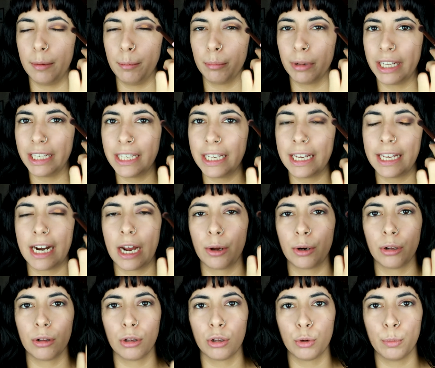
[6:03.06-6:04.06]
and blending it
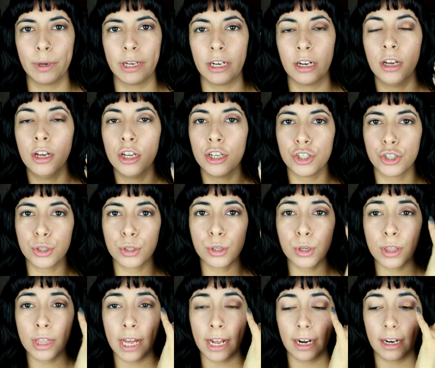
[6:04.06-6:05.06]
out a little bit, just
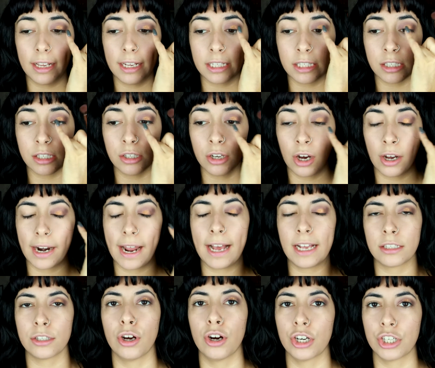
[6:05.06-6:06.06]
so that it's not
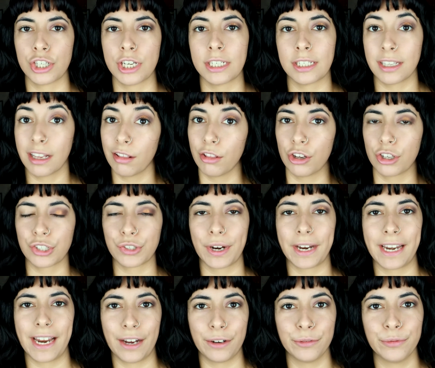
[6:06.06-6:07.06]
as harsh as it looks
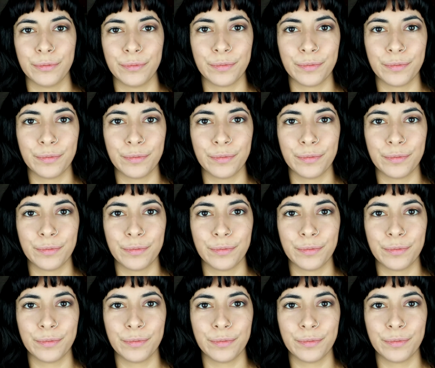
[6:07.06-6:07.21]
right now.